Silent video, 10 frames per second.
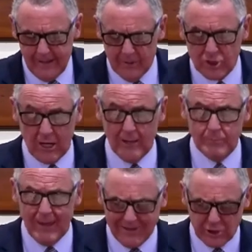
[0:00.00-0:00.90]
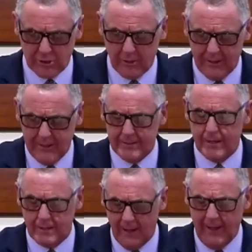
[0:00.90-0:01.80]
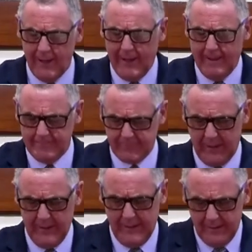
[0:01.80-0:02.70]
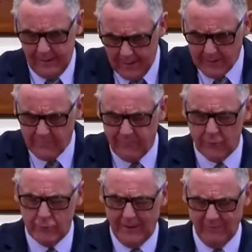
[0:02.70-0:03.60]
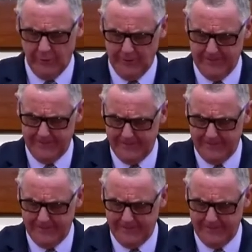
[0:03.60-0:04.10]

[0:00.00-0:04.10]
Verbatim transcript: the same yesterday, today, and forever.